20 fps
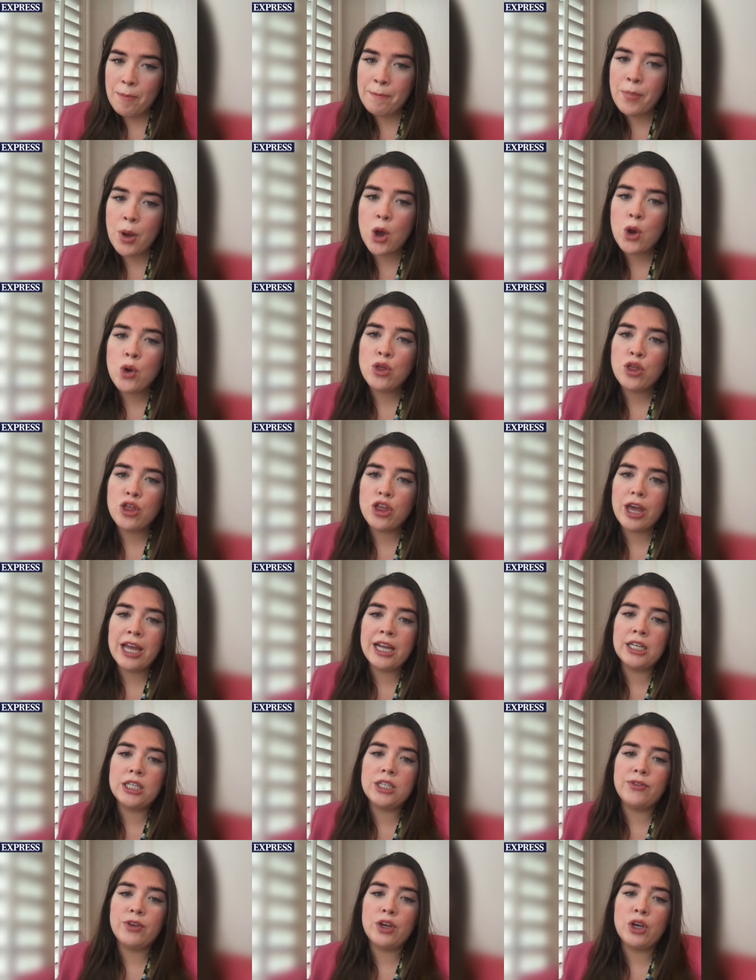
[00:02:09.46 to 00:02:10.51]
Both
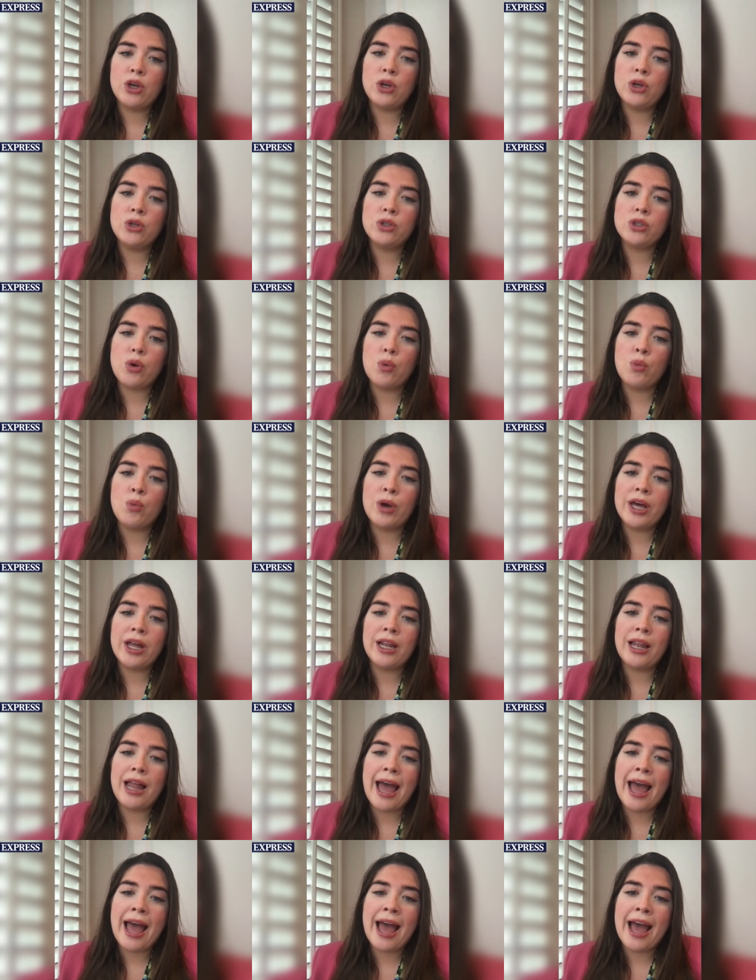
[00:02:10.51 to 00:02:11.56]
interviews
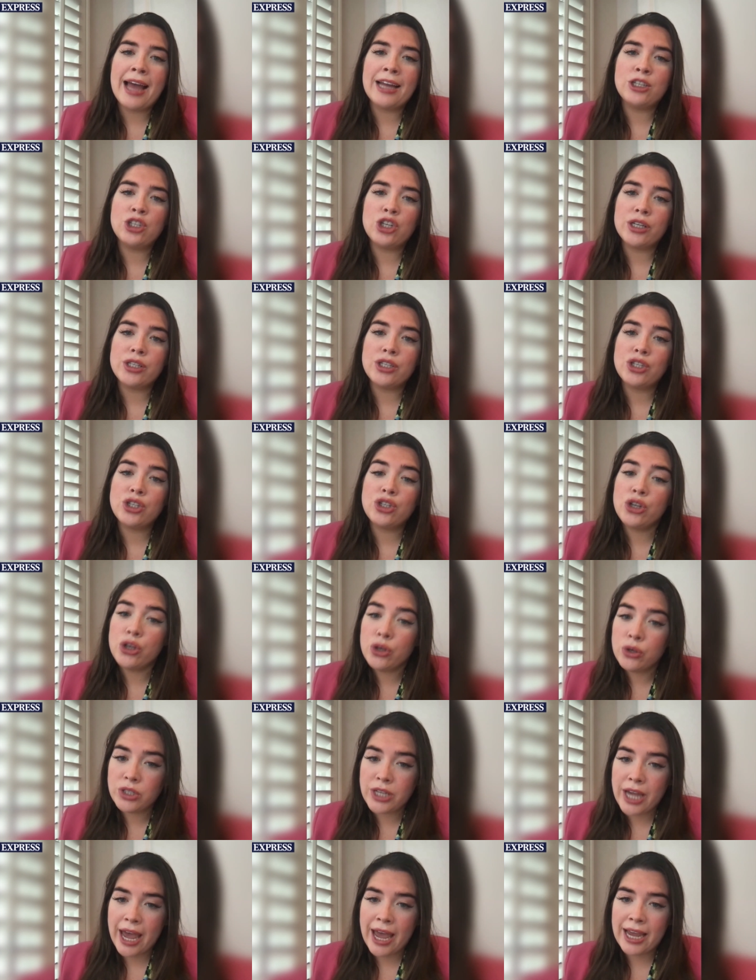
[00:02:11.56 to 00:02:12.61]
will air just
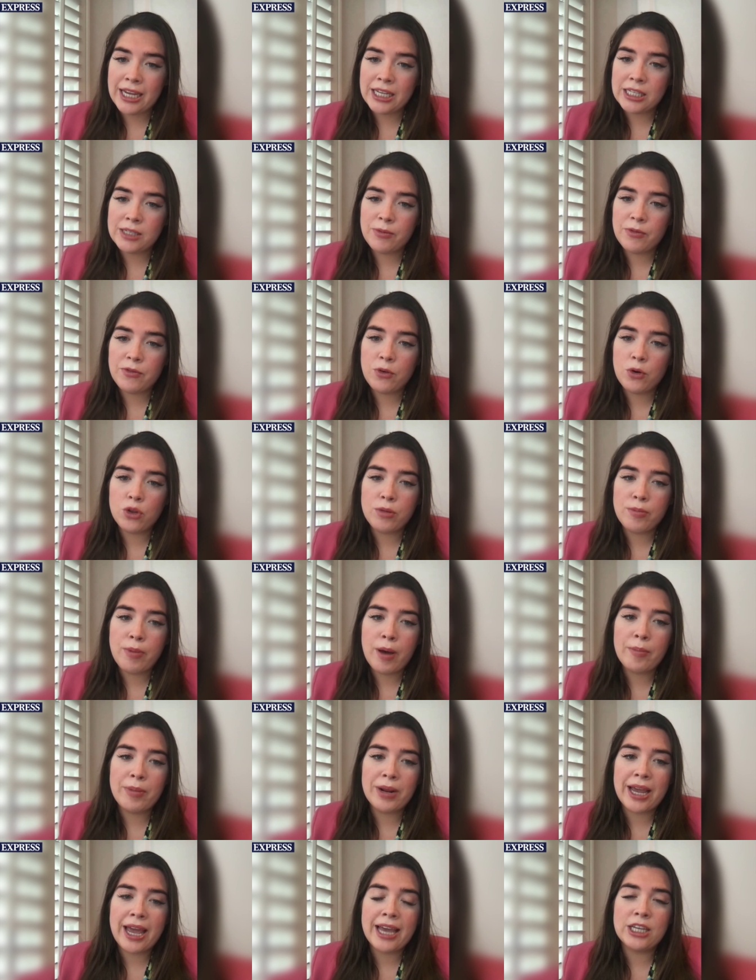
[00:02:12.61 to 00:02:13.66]
two days before the
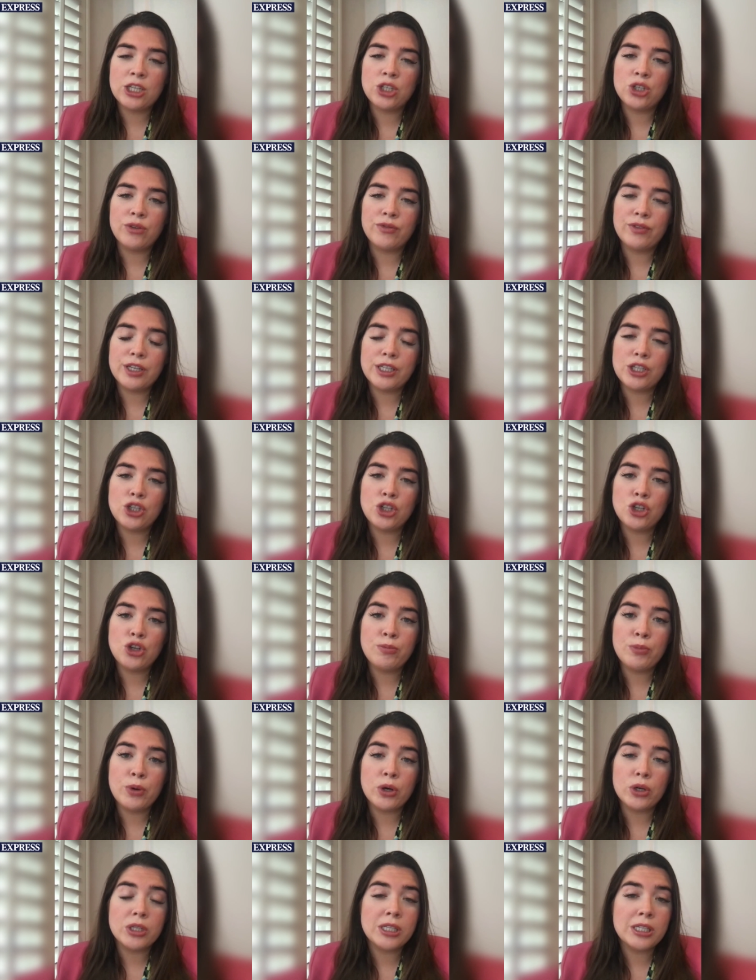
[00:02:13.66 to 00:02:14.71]
publication of his new
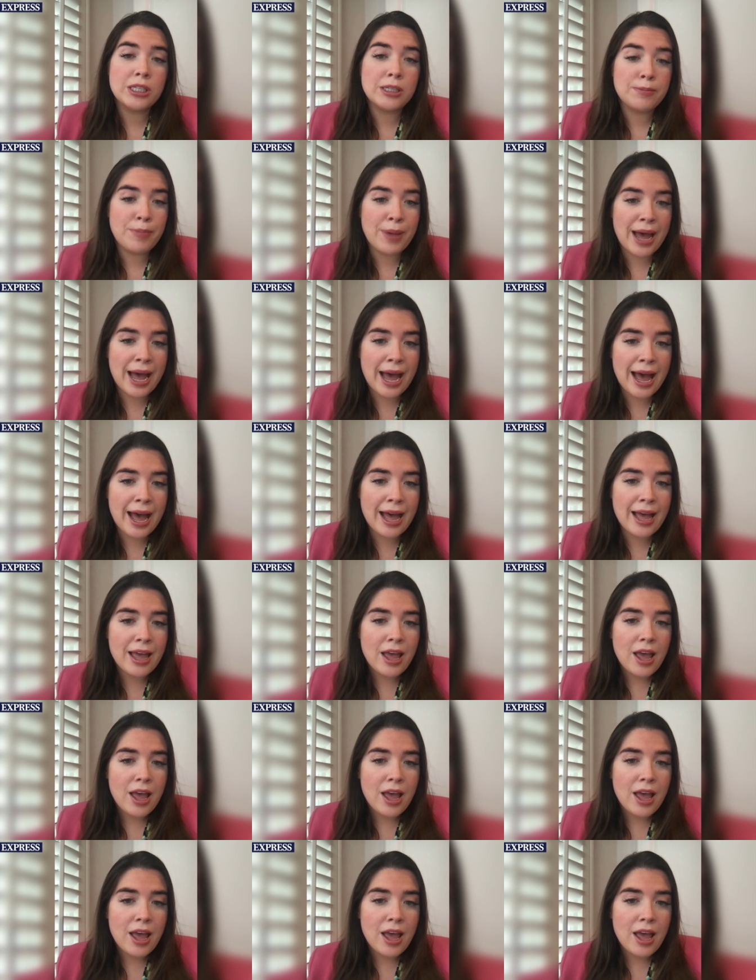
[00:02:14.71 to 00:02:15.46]
book, Spare,